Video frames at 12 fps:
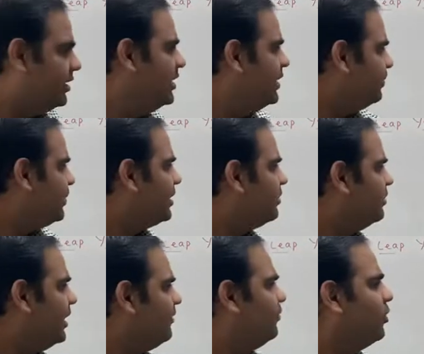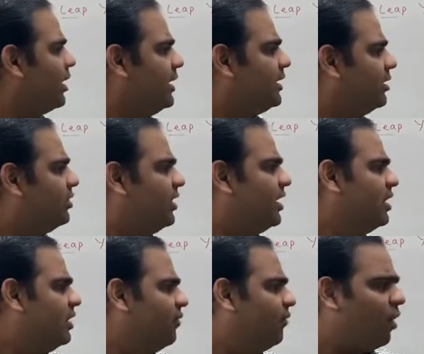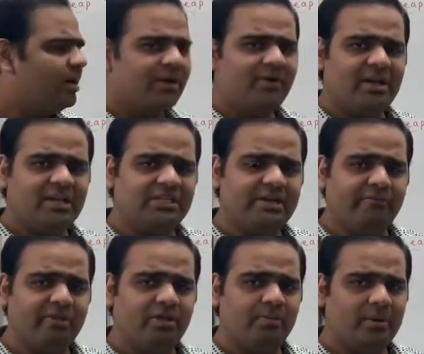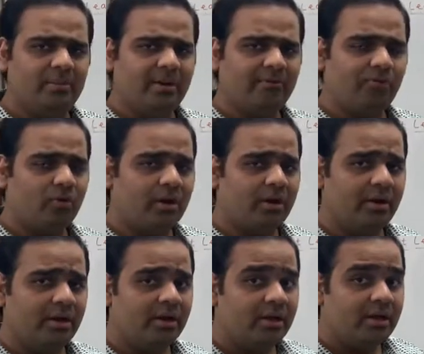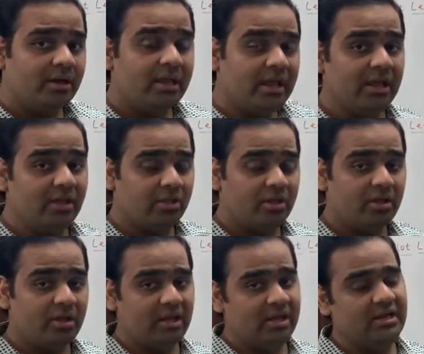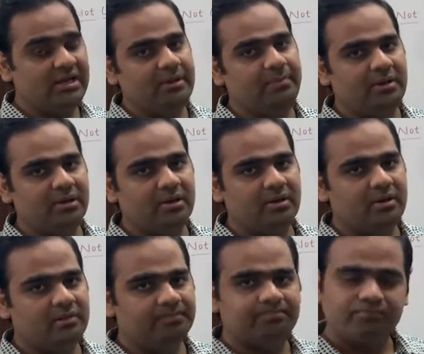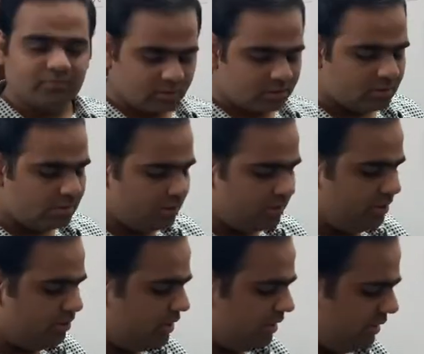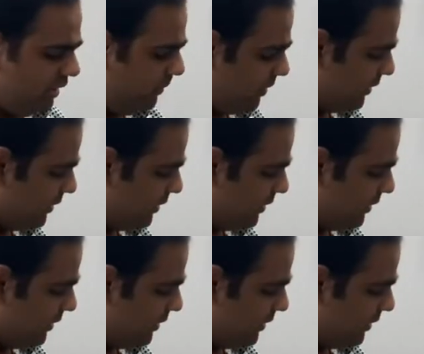That therefore I can say whatever is divisible by 400 is a leap year, is a leap year.